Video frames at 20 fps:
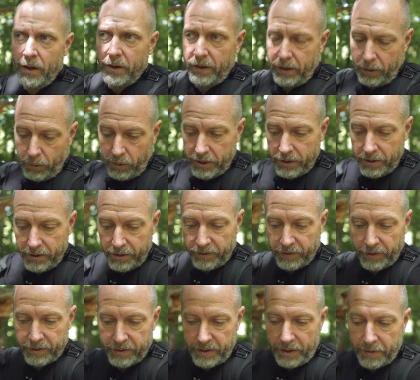Yeah, one of the
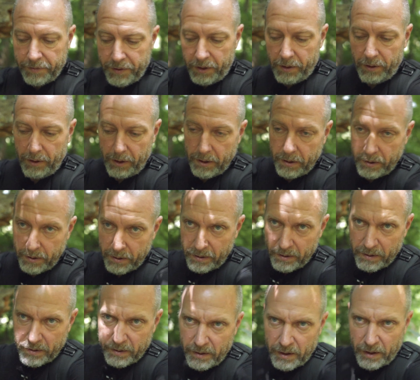things I definitely
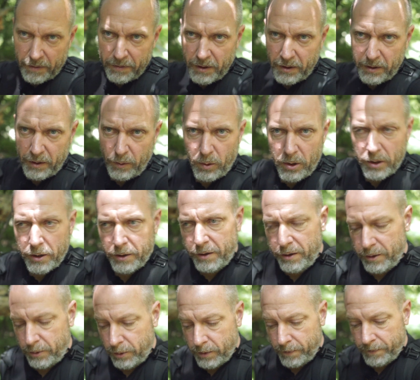want to
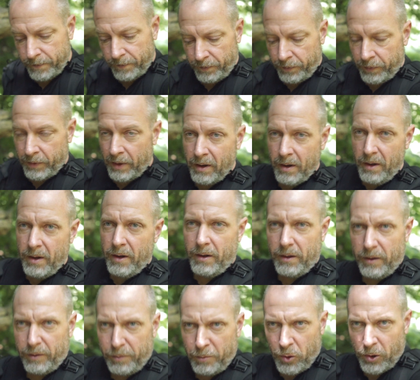do
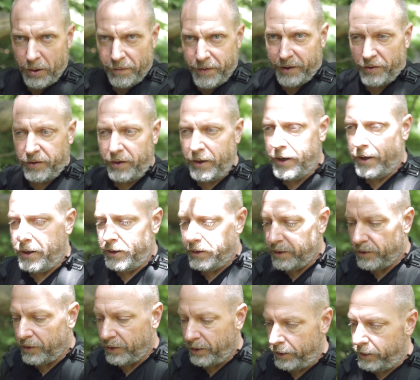is more investigating
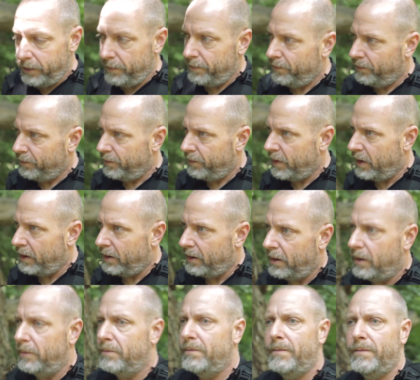this year.
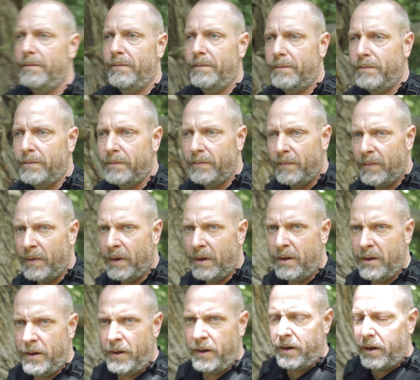
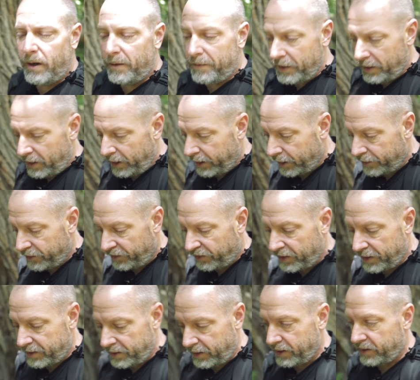I feel like I
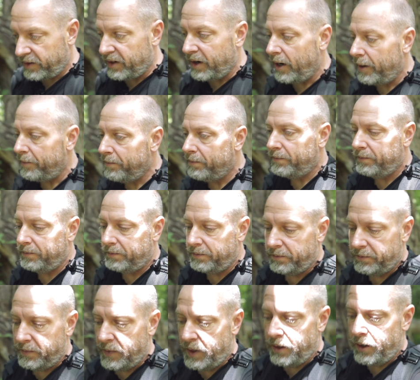just didn't get time
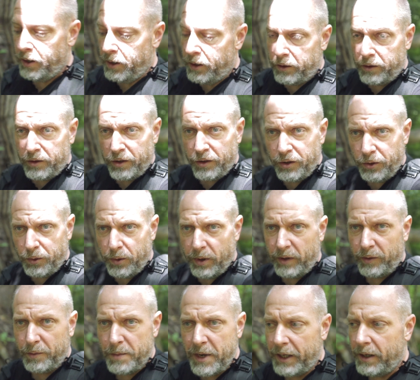to do
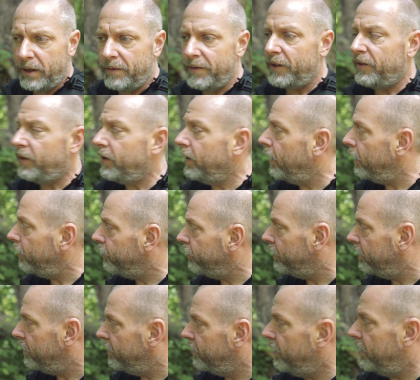as many
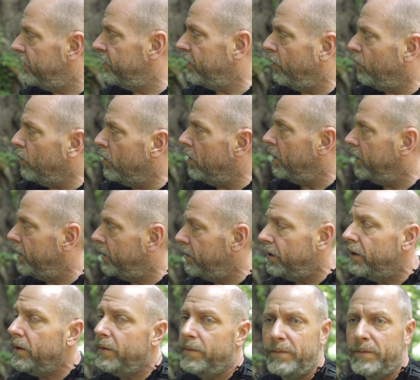investigations as I wanted